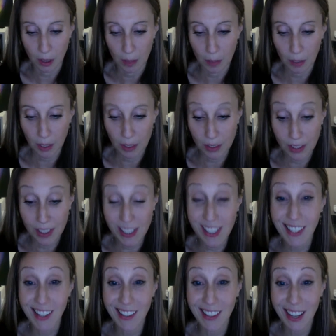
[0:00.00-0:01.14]
Because the
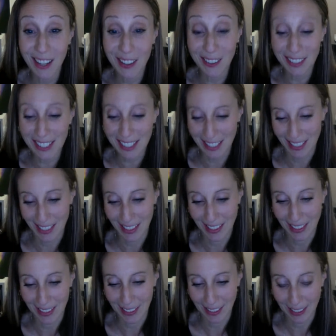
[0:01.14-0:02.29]
sun had risen
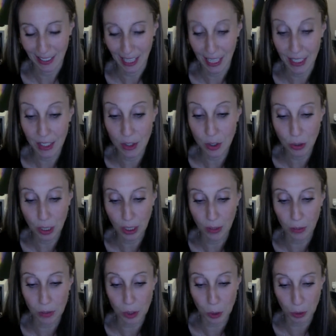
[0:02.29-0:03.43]
and his strength
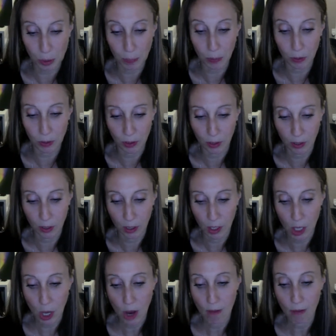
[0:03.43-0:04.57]
was crippled.
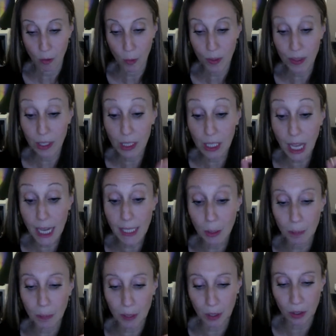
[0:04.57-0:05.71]
For when the light
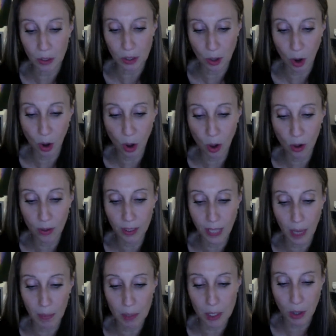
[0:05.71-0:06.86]
appears, all the
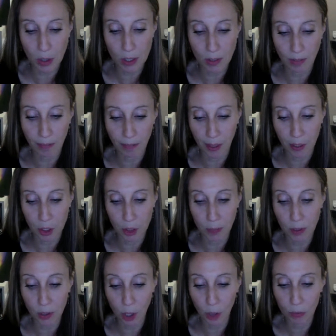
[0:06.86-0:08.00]
emissaries of
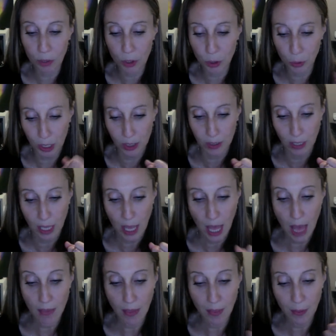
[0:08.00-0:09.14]
punishment are restrained,
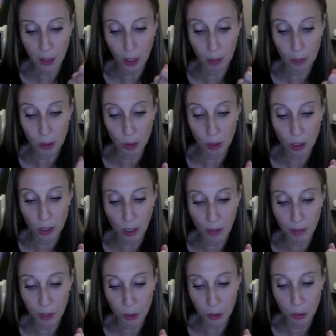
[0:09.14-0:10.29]
and then the community
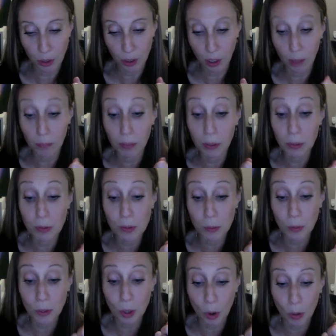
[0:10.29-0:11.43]
of Israel communes
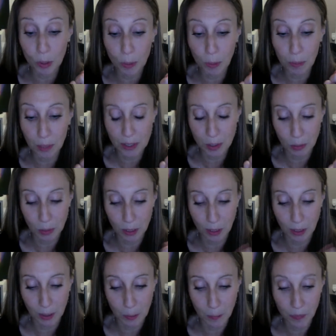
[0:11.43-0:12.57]
with the Holy One, blessed be
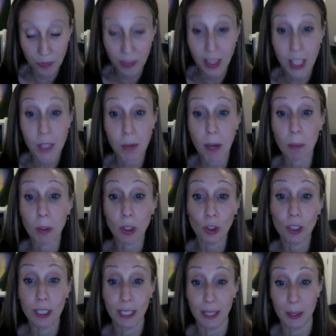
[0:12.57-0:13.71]
He. That's why we're
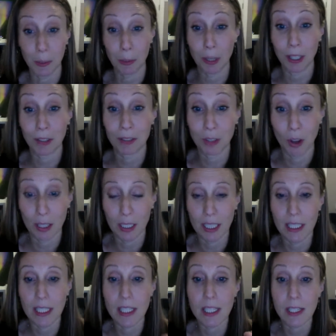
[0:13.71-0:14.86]
learning at the break of dawn,
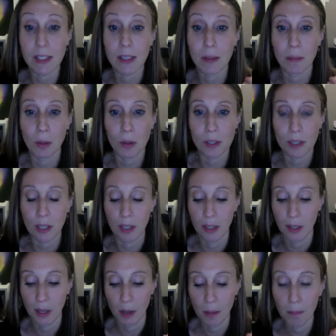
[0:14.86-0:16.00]
because this is the most
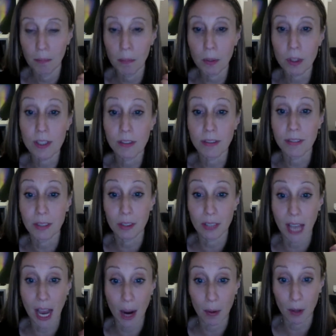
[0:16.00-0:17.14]
mercy filled
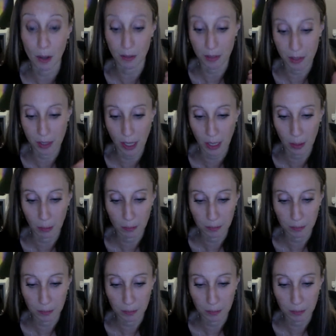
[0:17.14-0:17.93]
hour of the day.